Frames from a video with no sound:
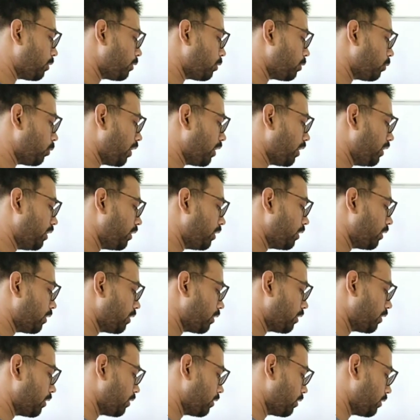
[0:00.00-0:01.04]
to 1.
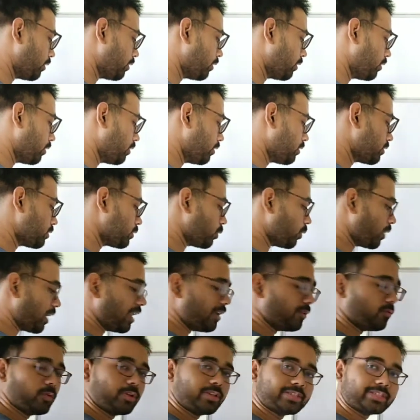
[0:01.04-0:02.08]
So
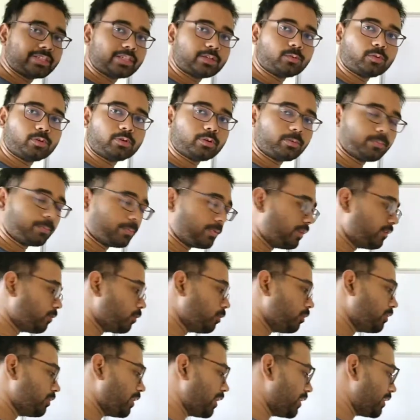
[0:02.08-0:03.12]
LO is equal to
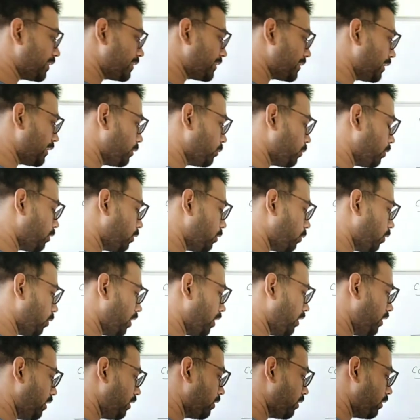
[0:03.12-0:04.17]
PO, that is equal to
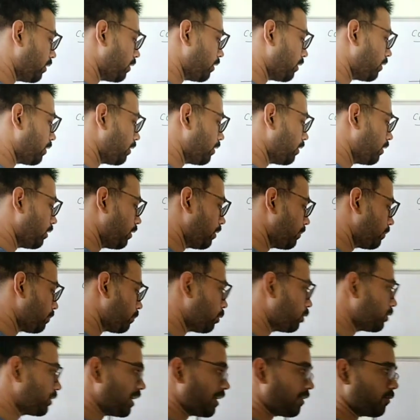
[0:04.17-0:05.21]
1.
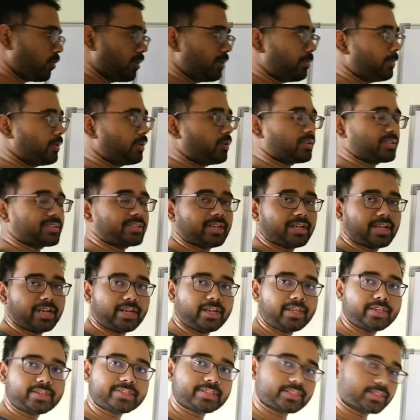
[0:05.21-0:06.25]
Both are 1 because the
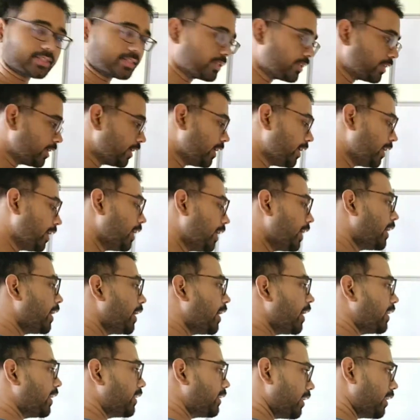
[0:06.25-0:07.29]
radius.
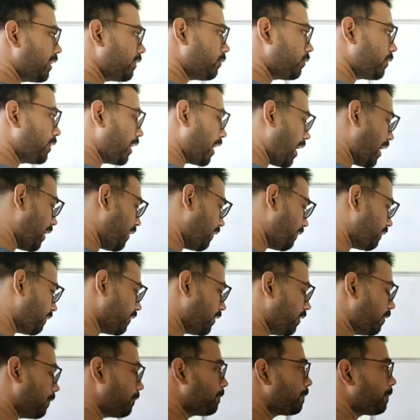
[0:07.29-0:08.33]
And then we have,
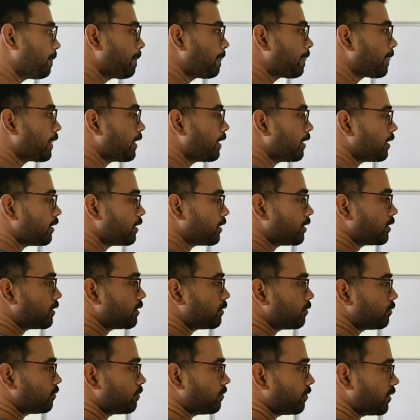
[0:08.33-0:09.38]

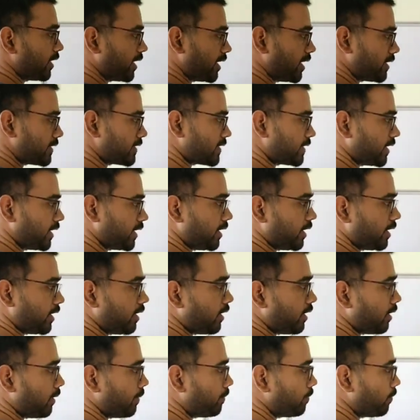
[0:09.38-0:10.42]
we can say
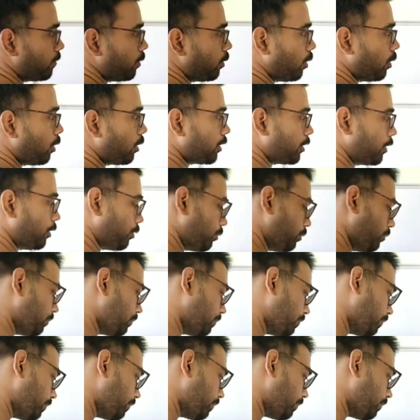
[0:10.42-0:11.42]
OQ